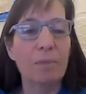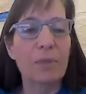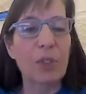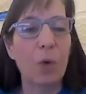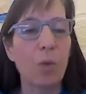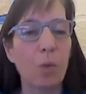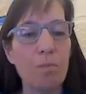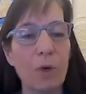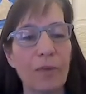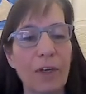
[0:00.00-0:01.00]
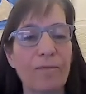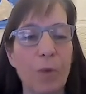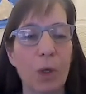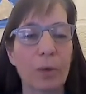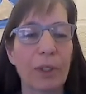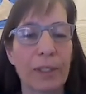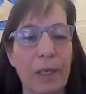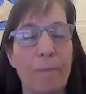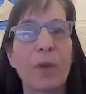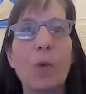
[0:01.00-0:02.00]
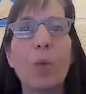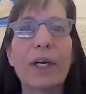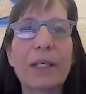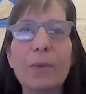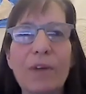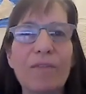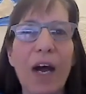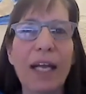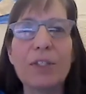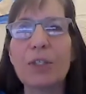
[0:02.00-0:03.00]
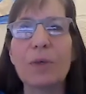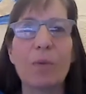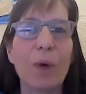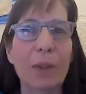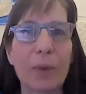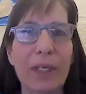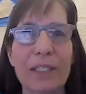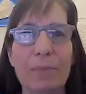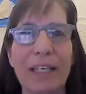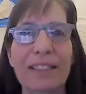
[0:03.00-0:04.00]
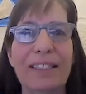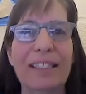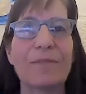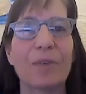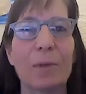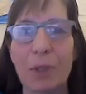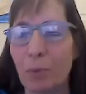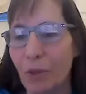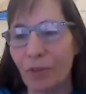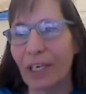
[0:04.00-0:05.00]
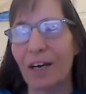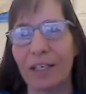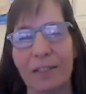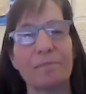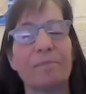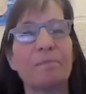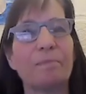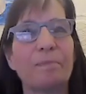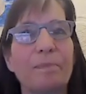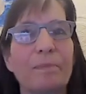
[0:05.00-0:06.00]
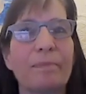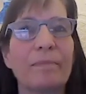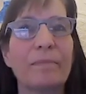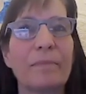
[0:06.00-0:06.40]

So moving forward, where can we find you and what do we expect to see from you moving on?